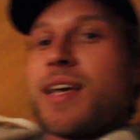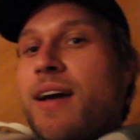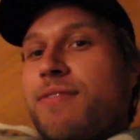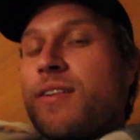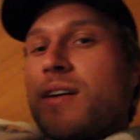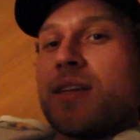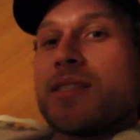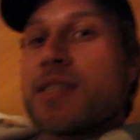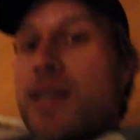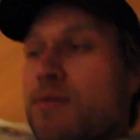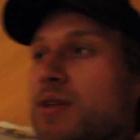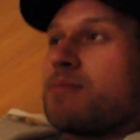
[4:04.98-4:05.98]
yeah,
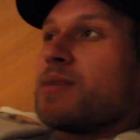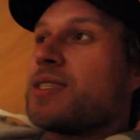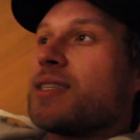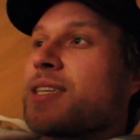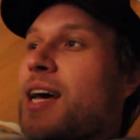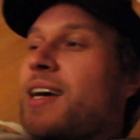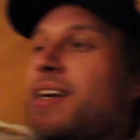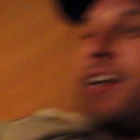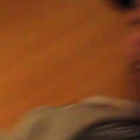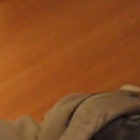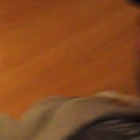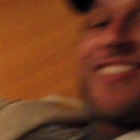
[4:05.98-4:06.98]
furious. I really miss this guy.
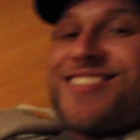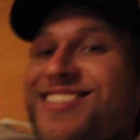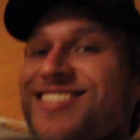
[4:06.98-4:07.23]
He is